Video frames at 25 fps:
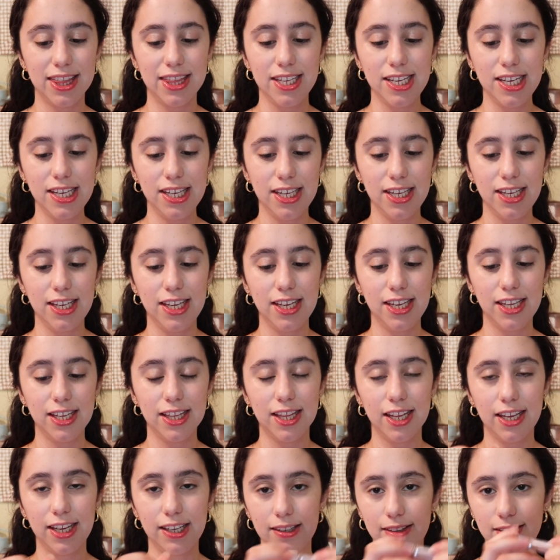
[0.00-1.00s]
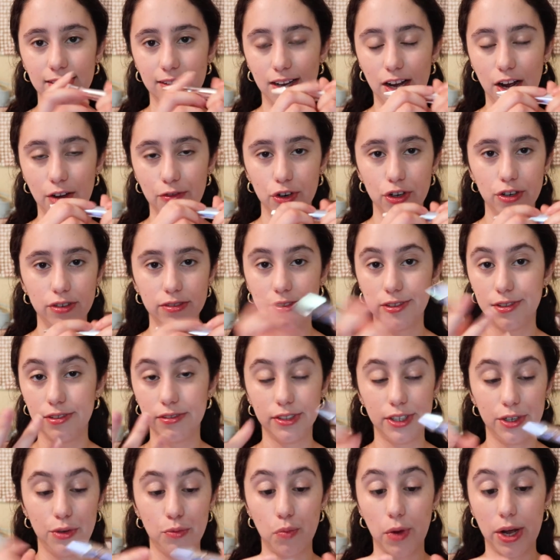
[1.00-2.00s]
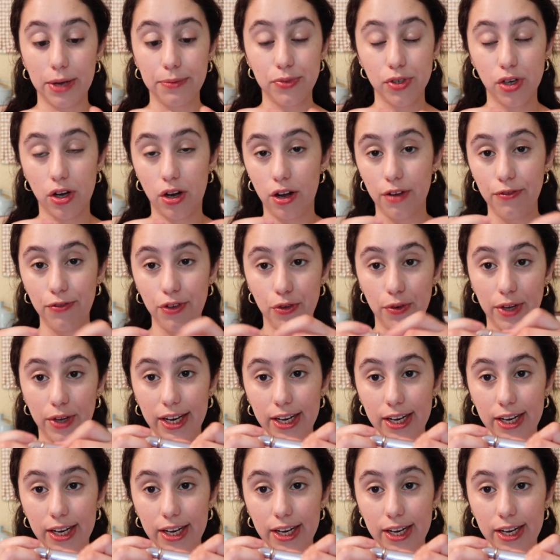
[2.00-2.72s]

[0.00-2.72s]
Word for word: the like the cover literally wiped off